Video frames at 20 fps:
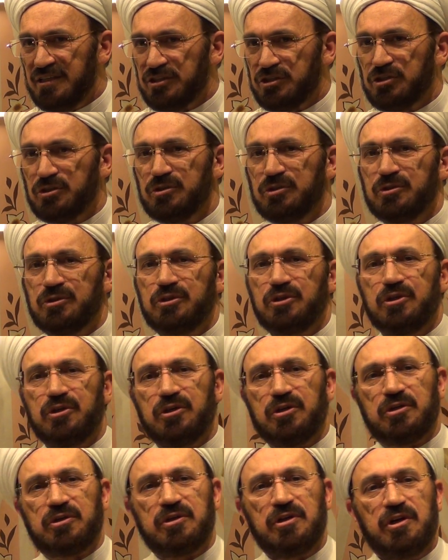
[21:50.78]
through
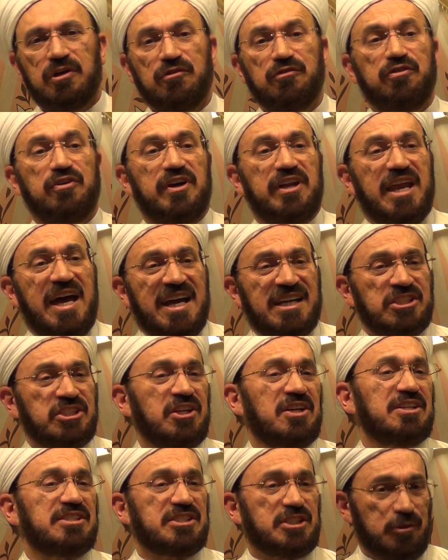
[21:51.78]
your
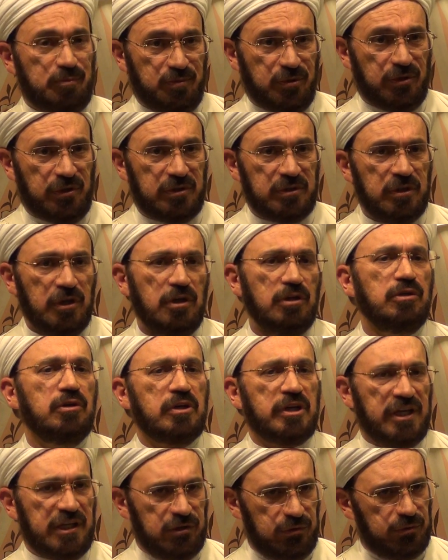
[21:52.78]
financial support,
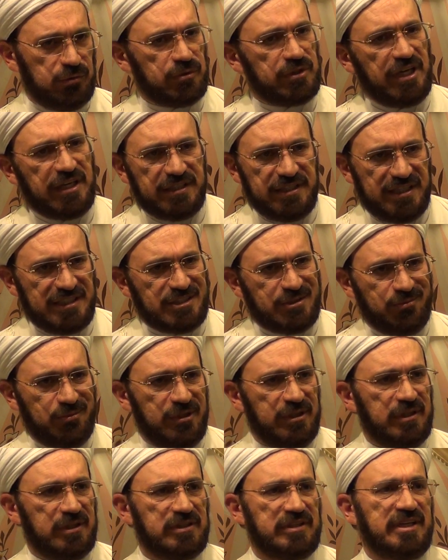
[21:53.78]
you can do that as
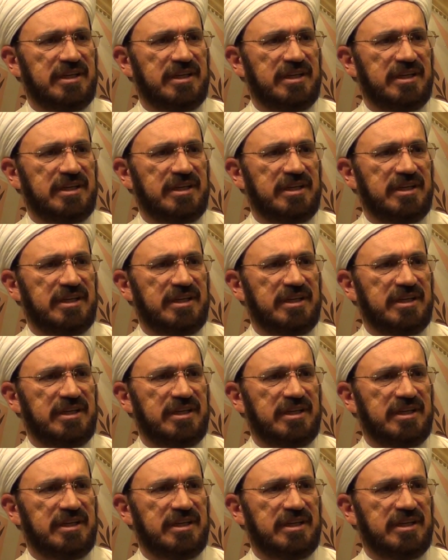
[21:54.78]
well.